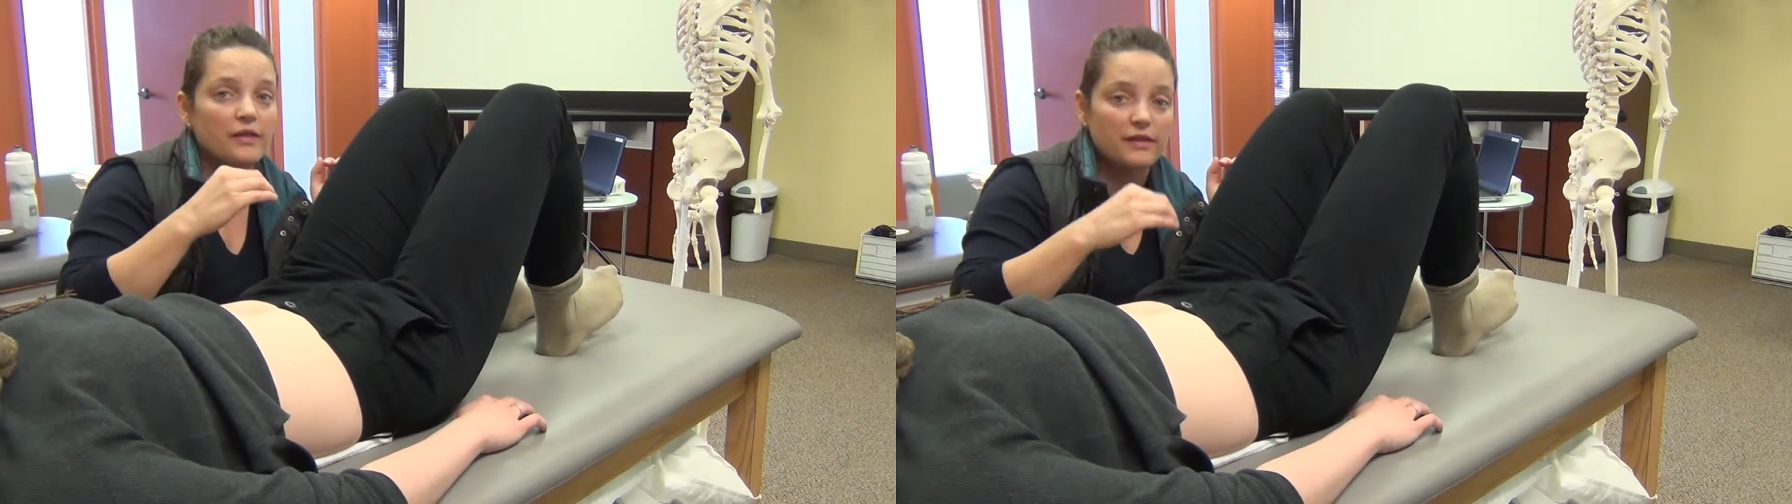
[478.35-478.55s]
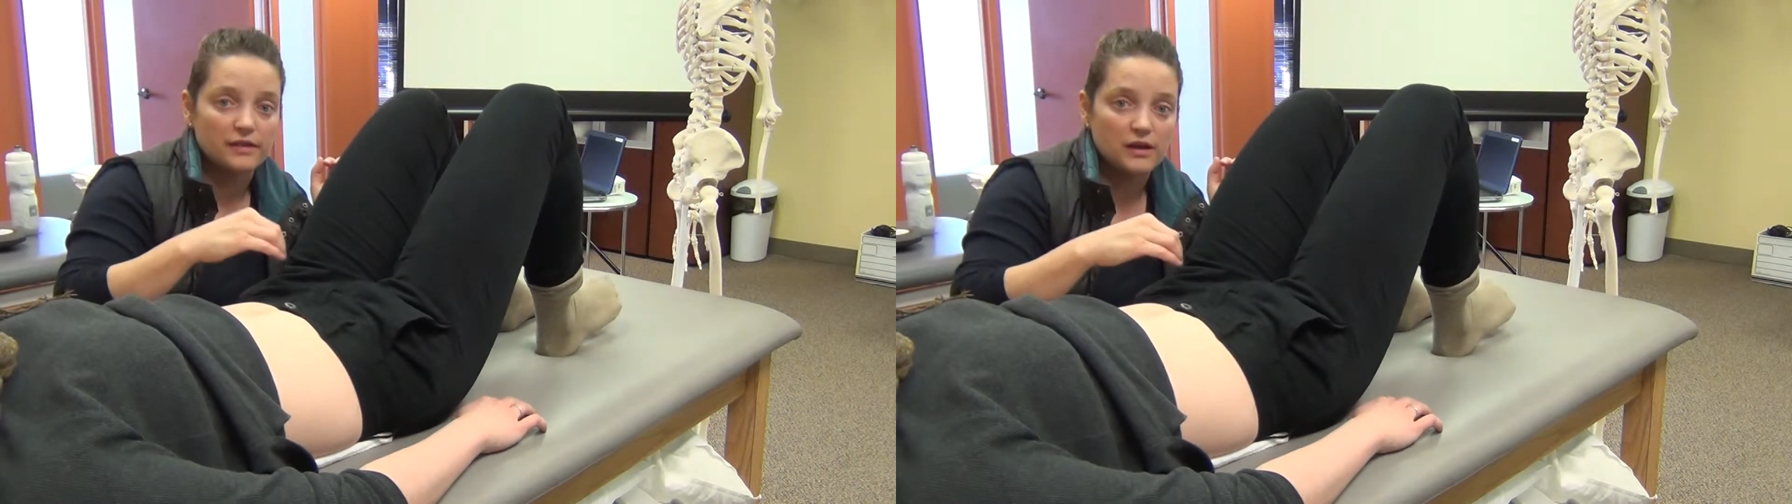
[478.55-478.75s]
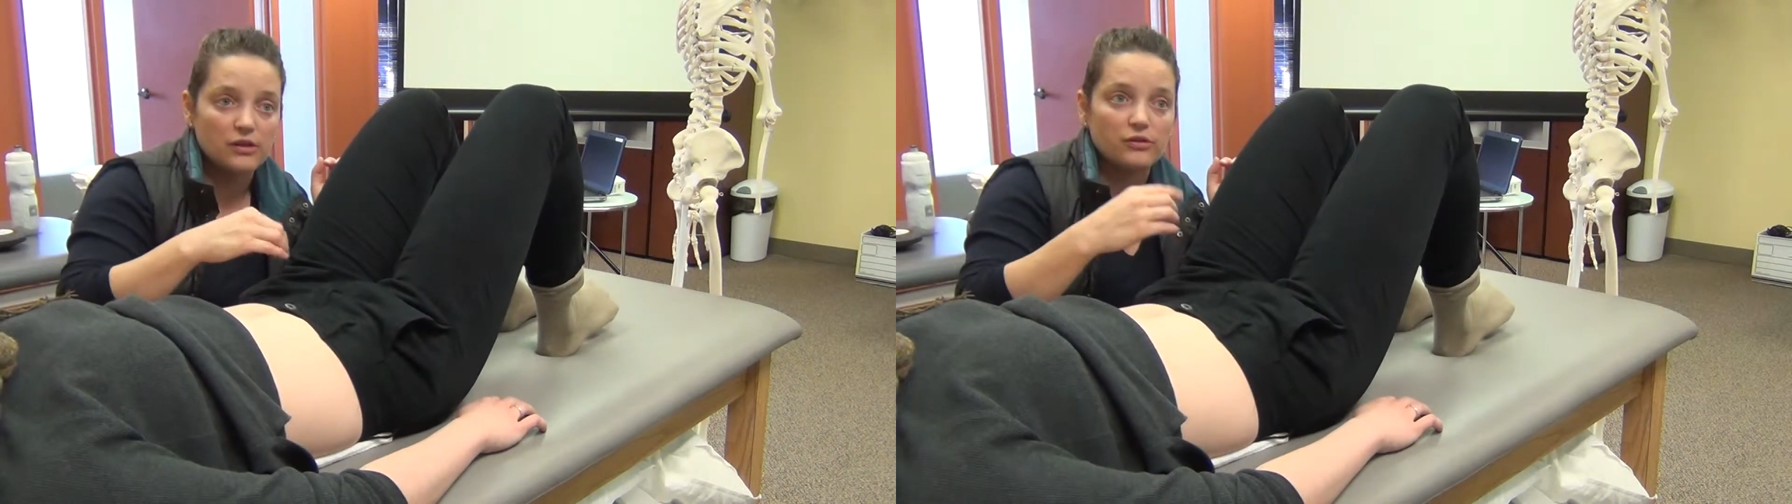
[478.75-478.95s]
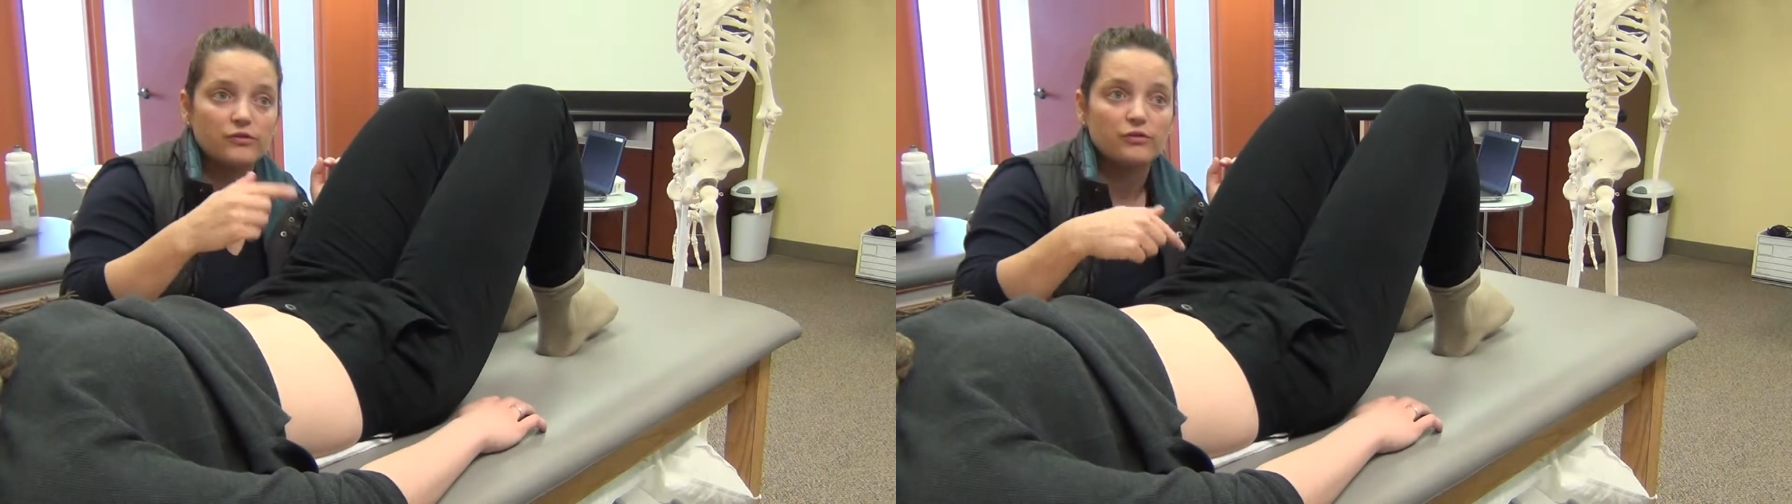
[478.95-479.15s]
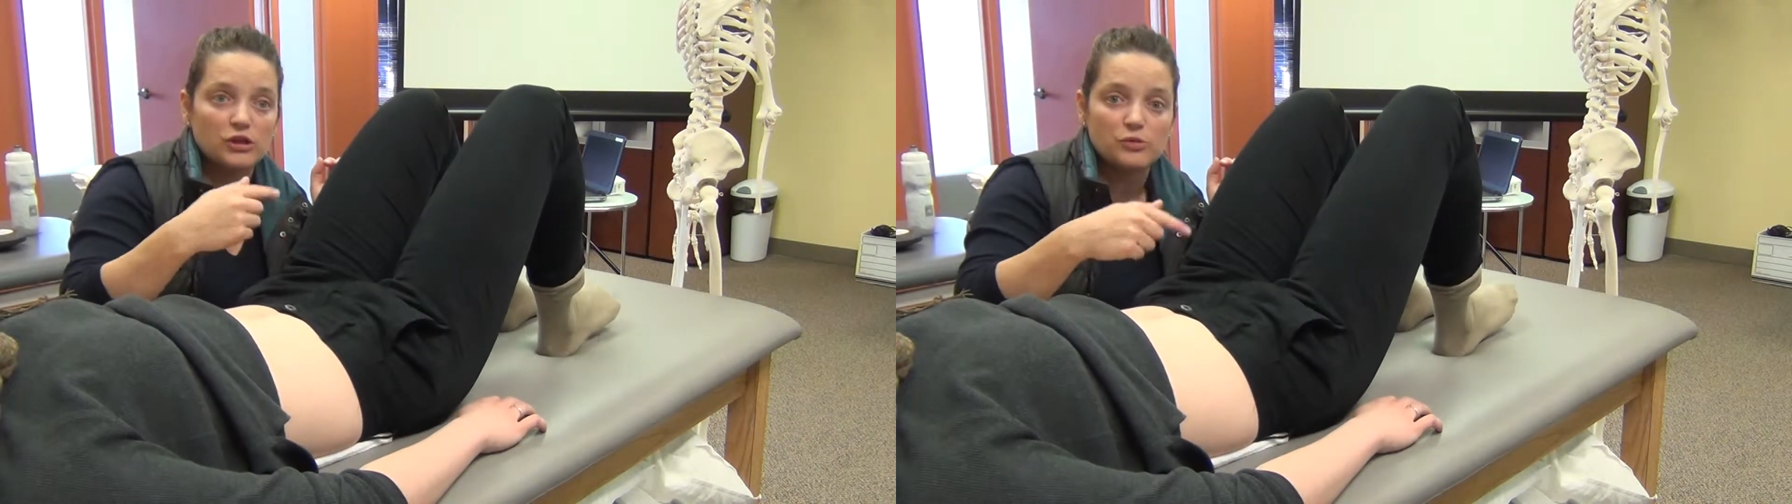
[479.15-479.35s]
than the other
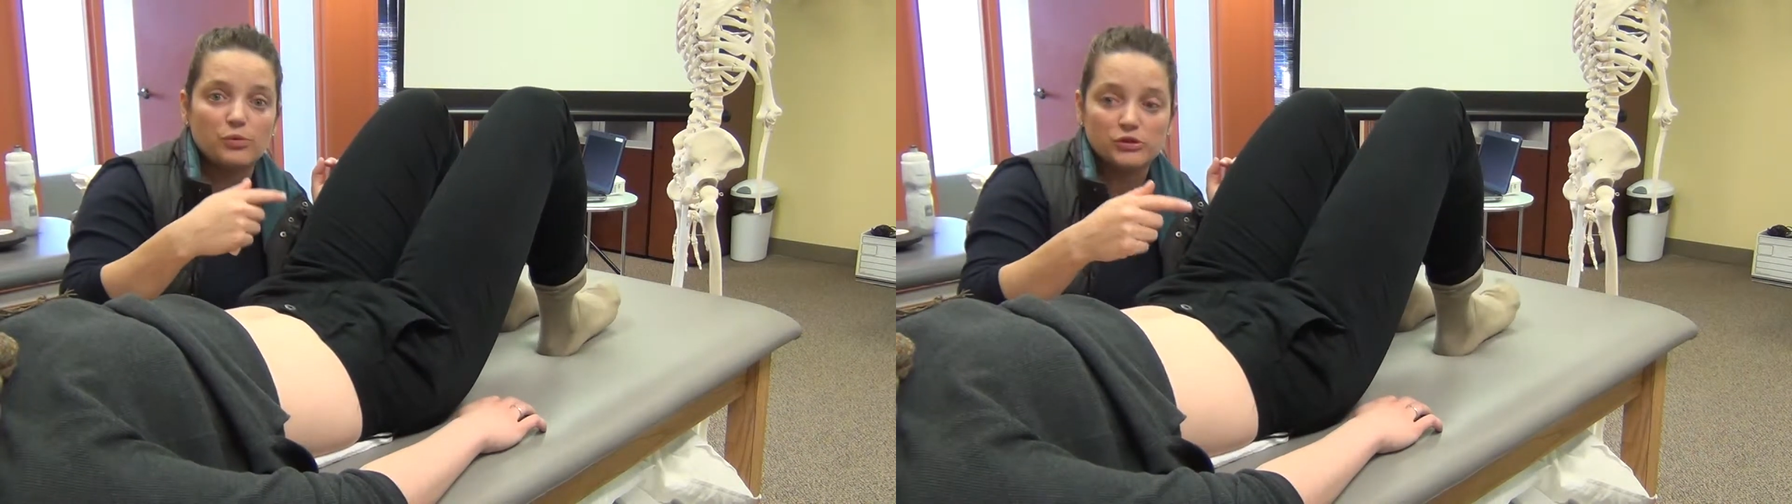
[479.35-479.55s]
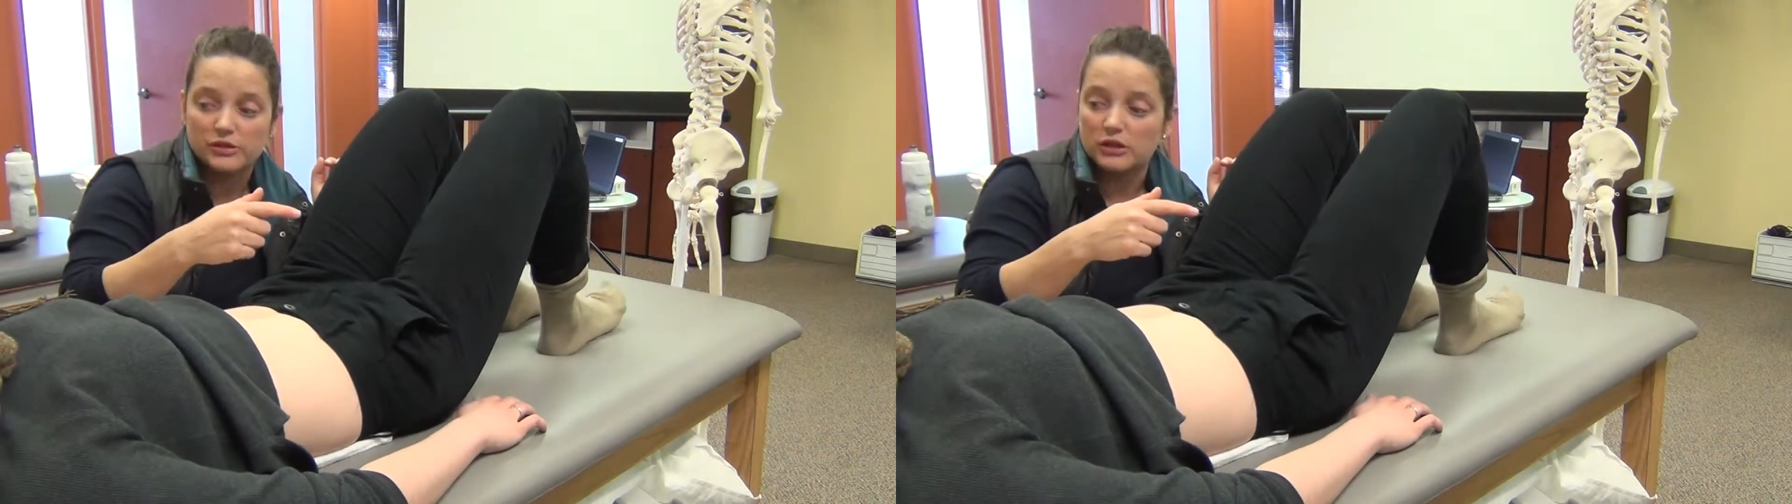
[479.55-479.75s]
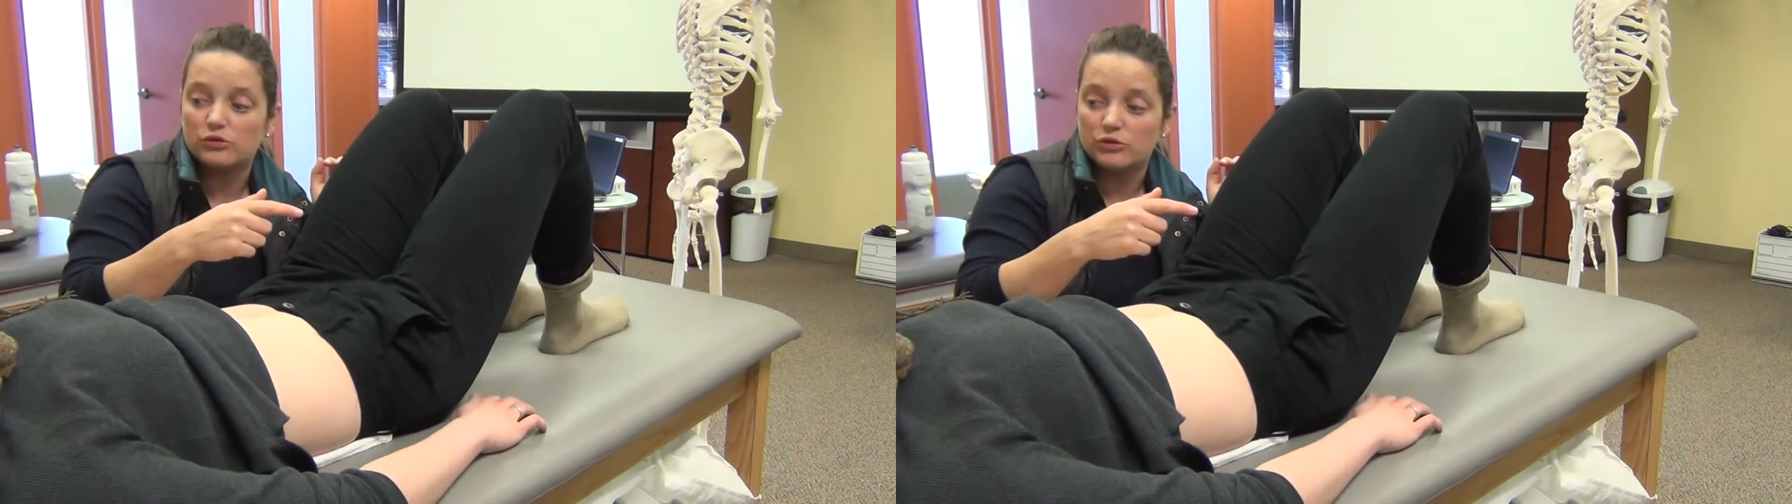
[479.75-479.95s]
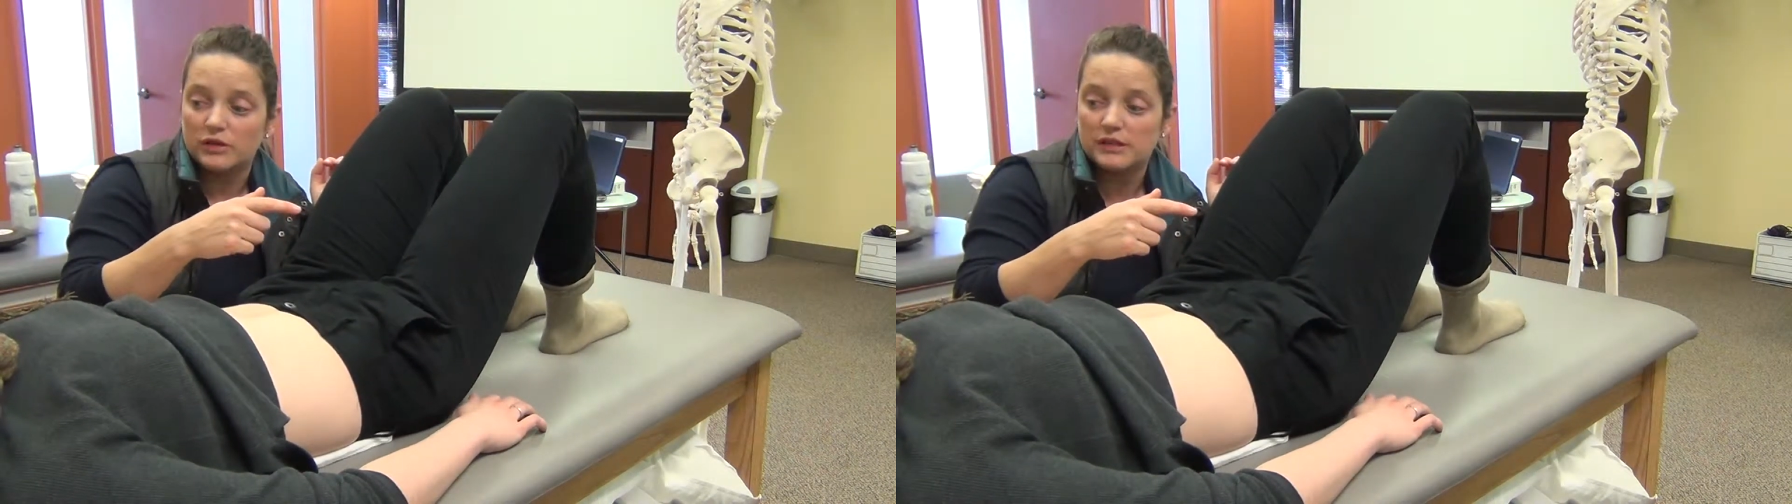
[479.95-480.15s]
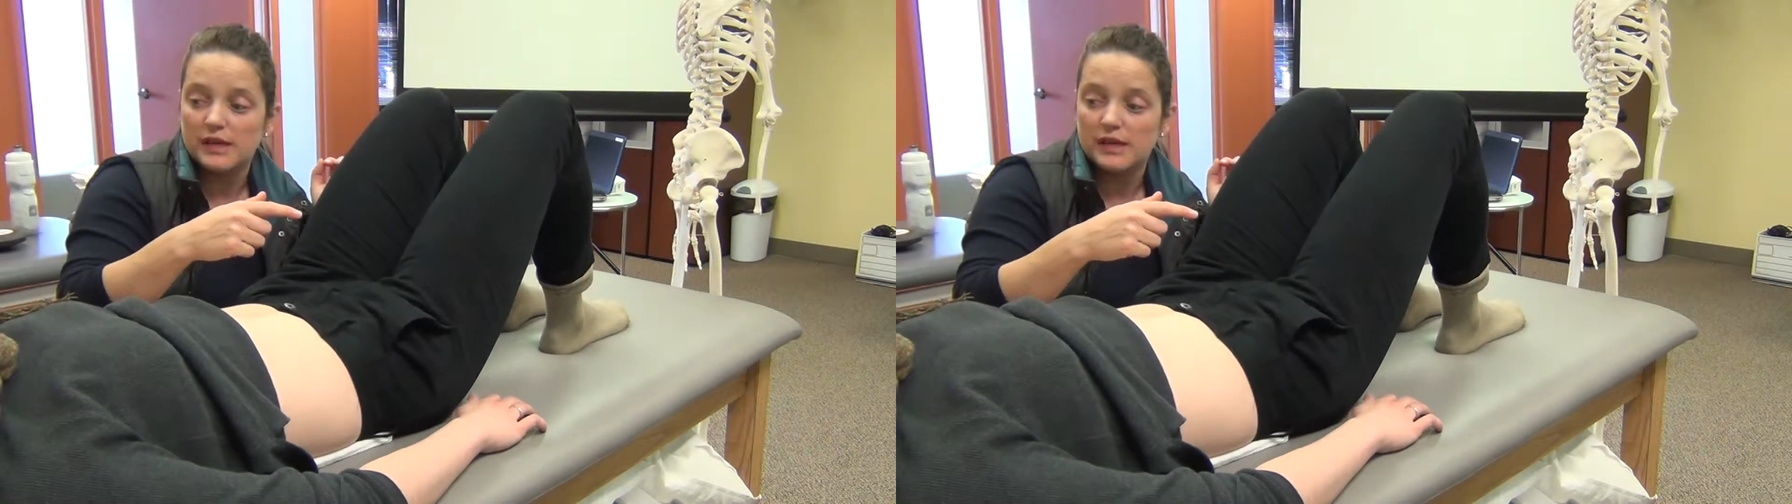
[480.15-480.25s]
for each person that you do this.